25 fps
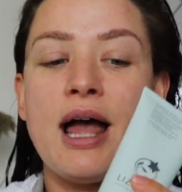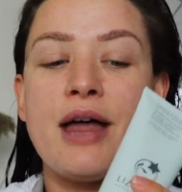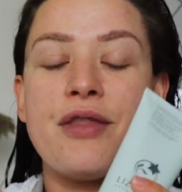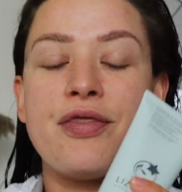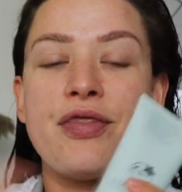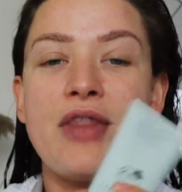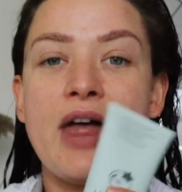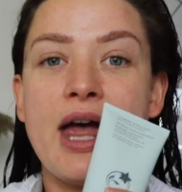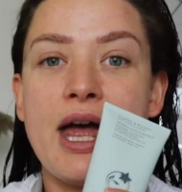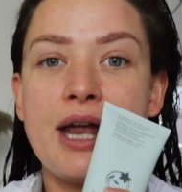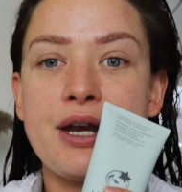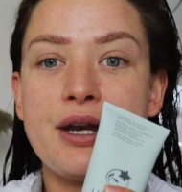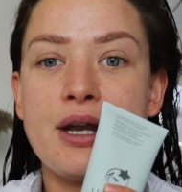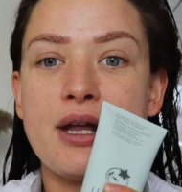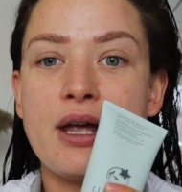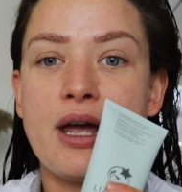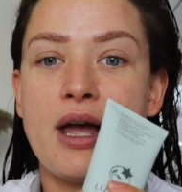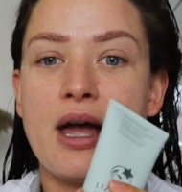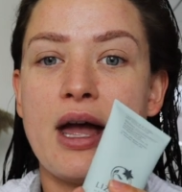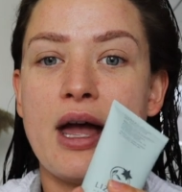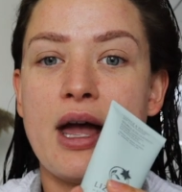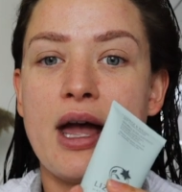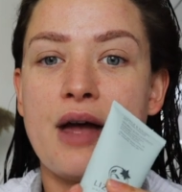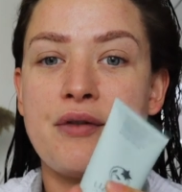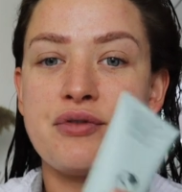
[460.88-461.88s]
Then
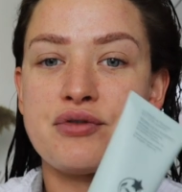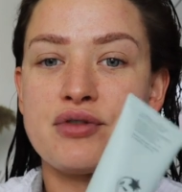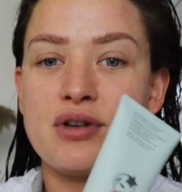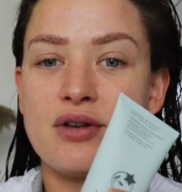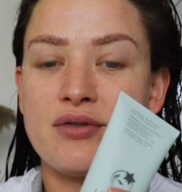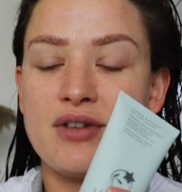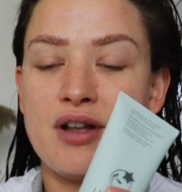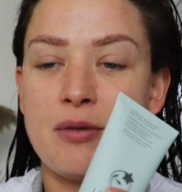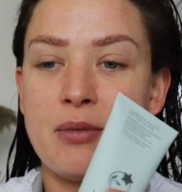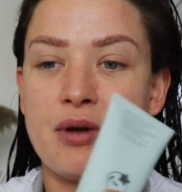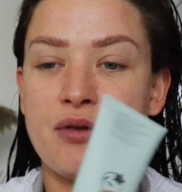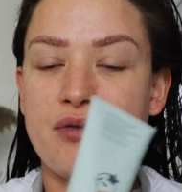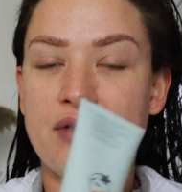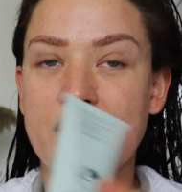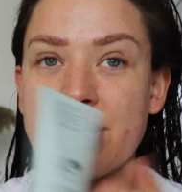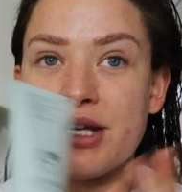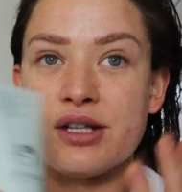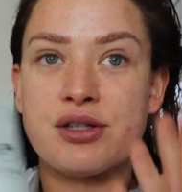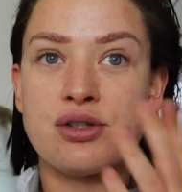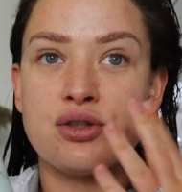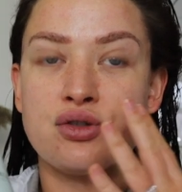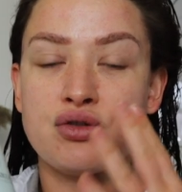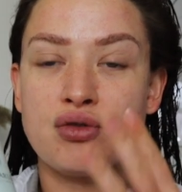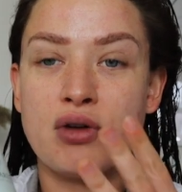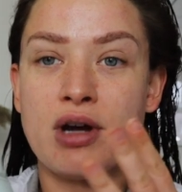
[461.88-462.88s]
after I've let my
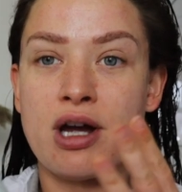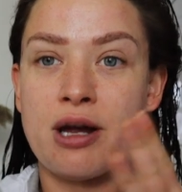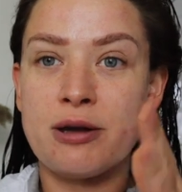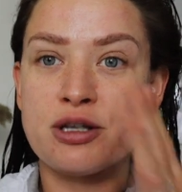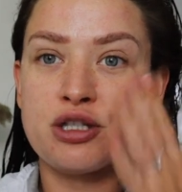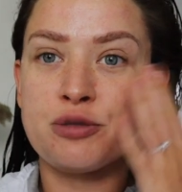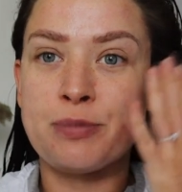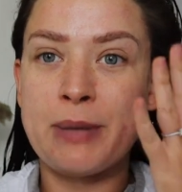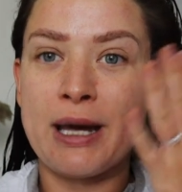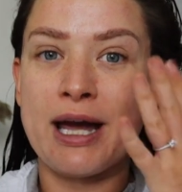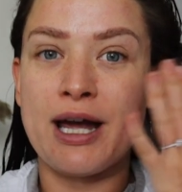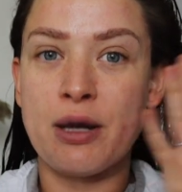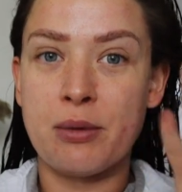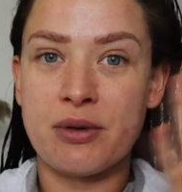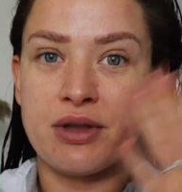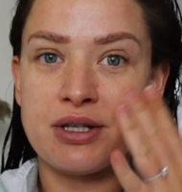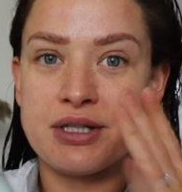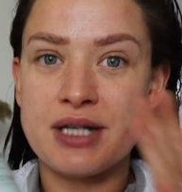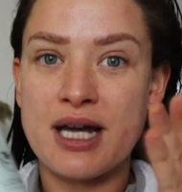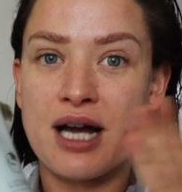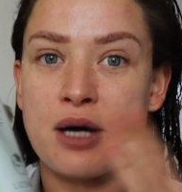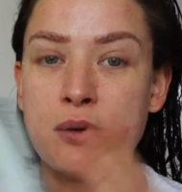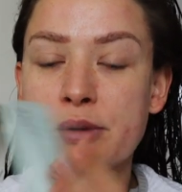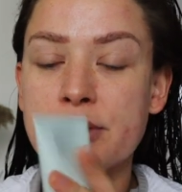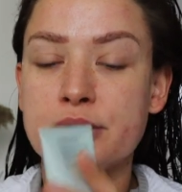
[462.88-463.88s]
face dry, I just pat it with a
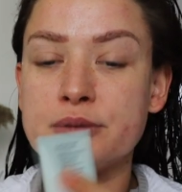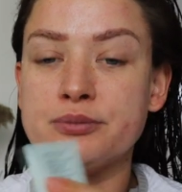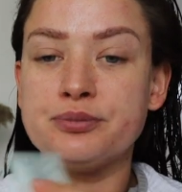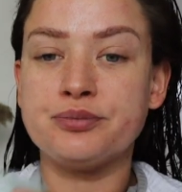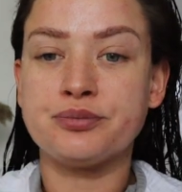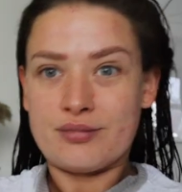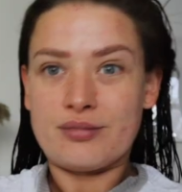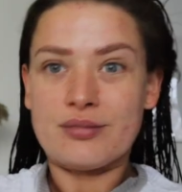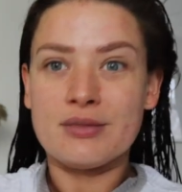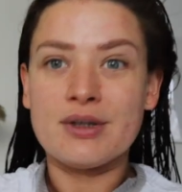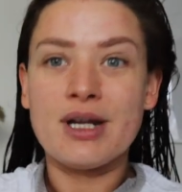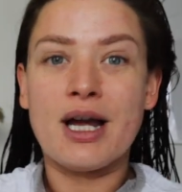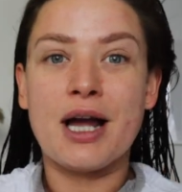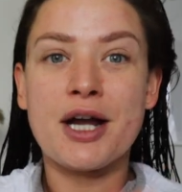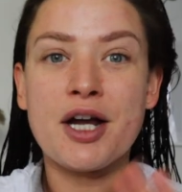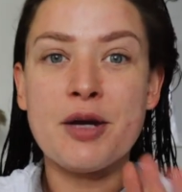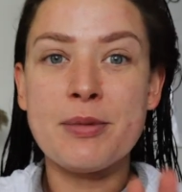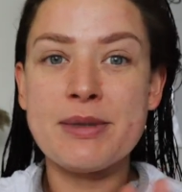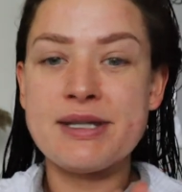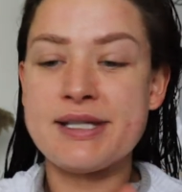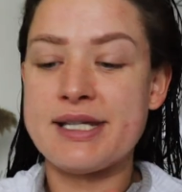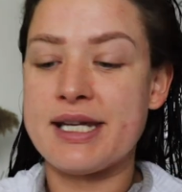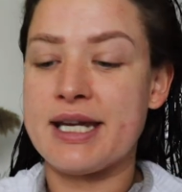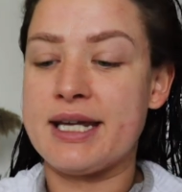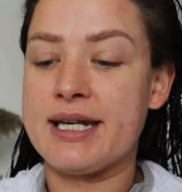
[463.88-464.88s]
towel. I come
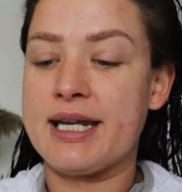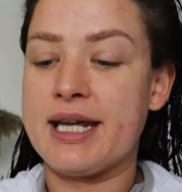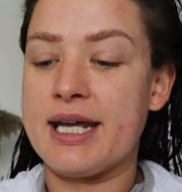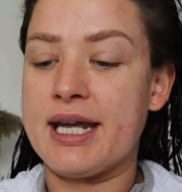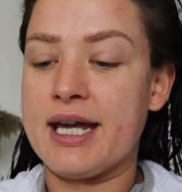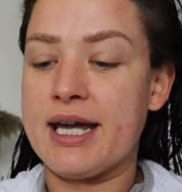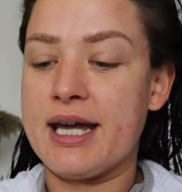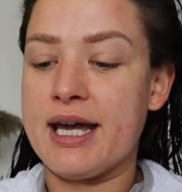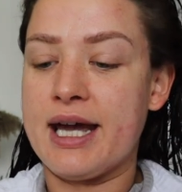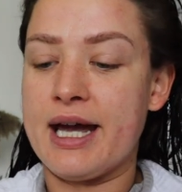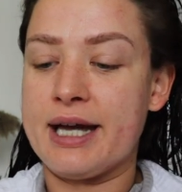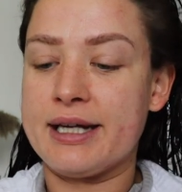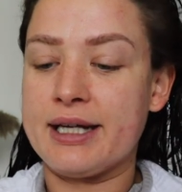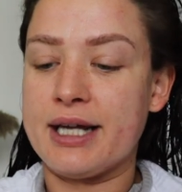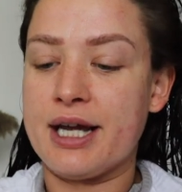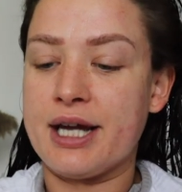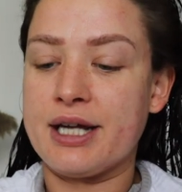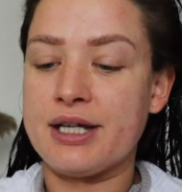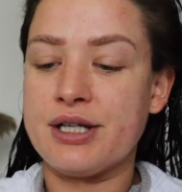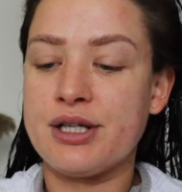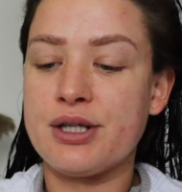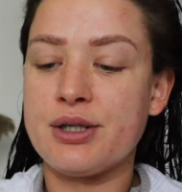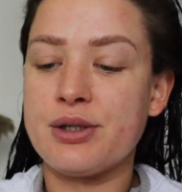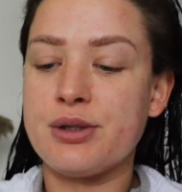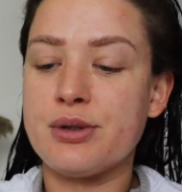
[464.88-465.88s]
and sit in here and I
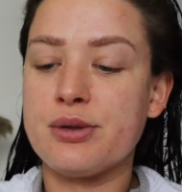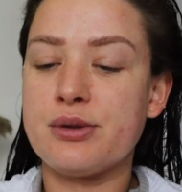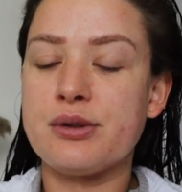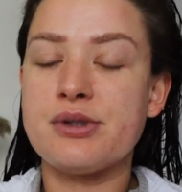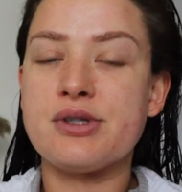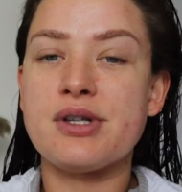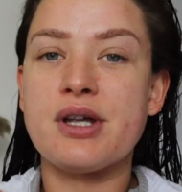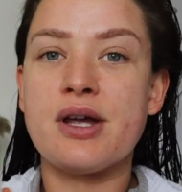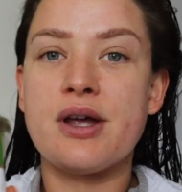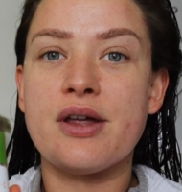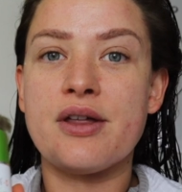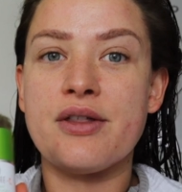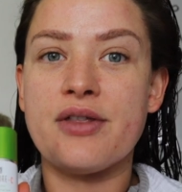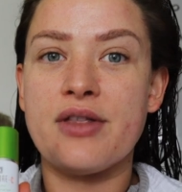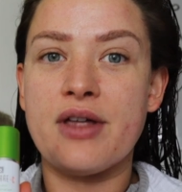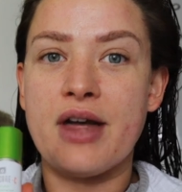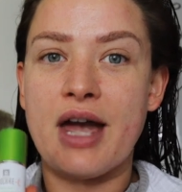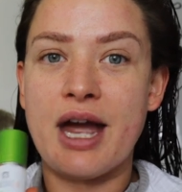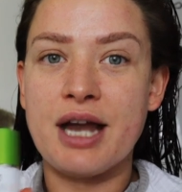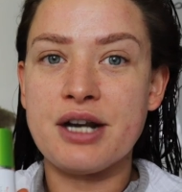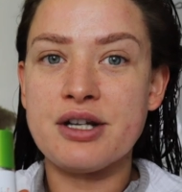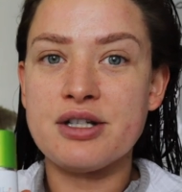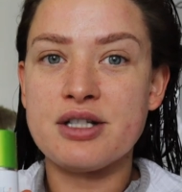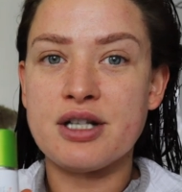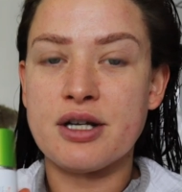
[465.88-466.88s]
use the
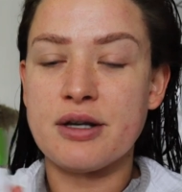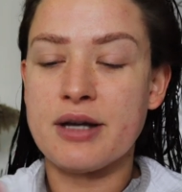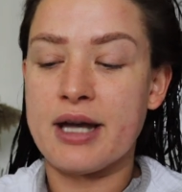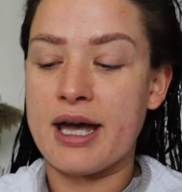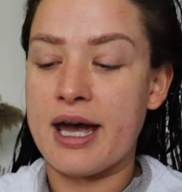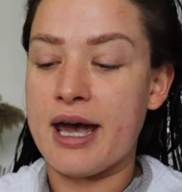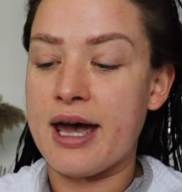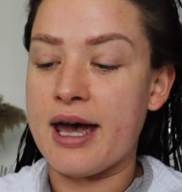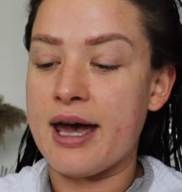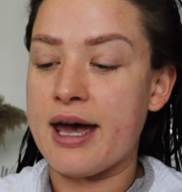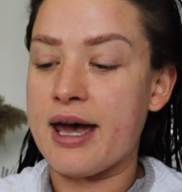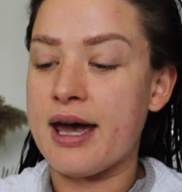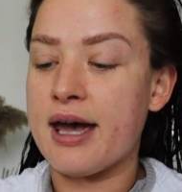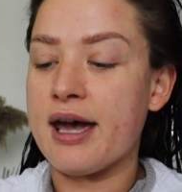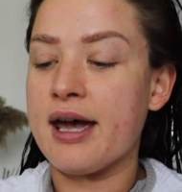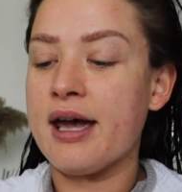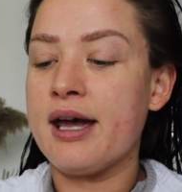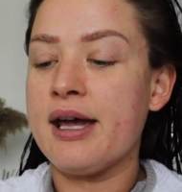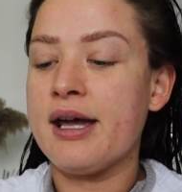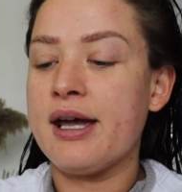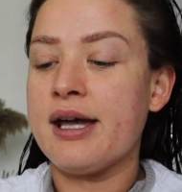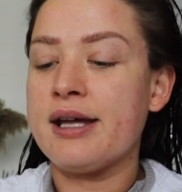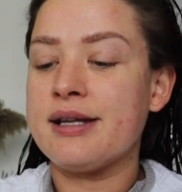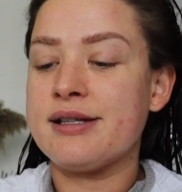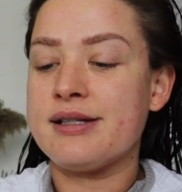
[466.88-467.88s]
Endocare
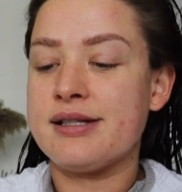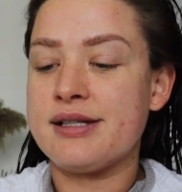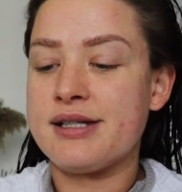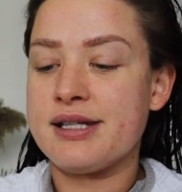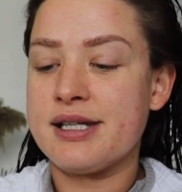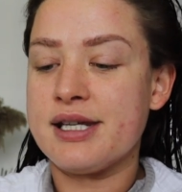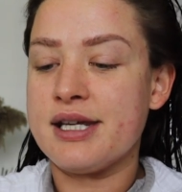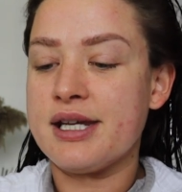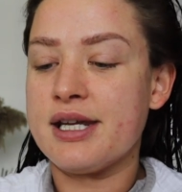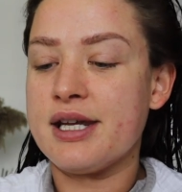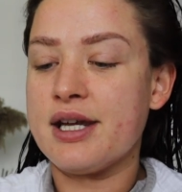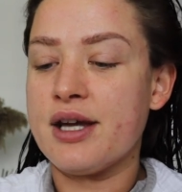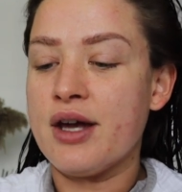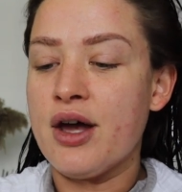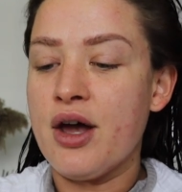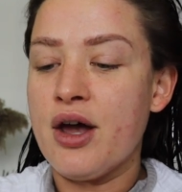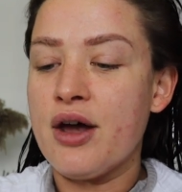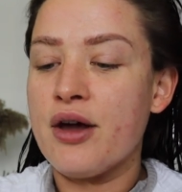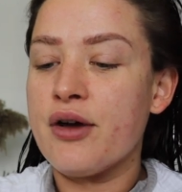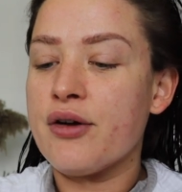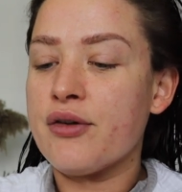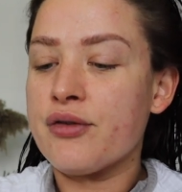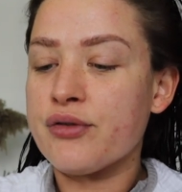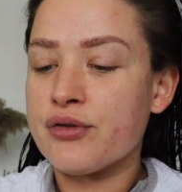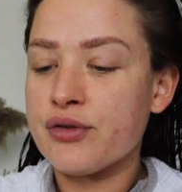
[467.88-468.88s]
C
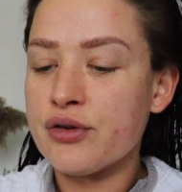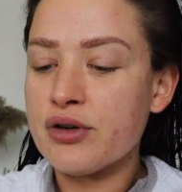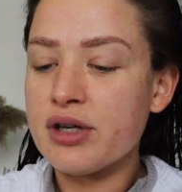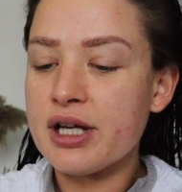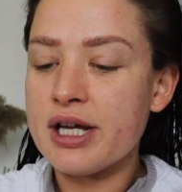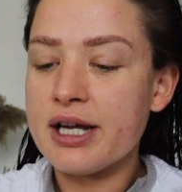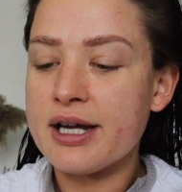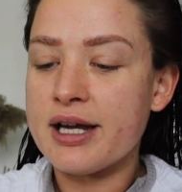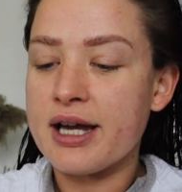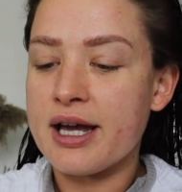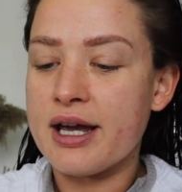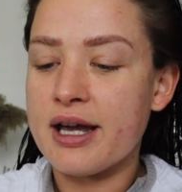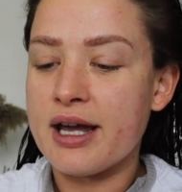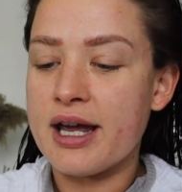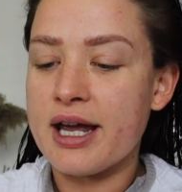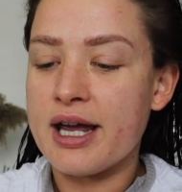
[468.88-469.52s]
FERULIC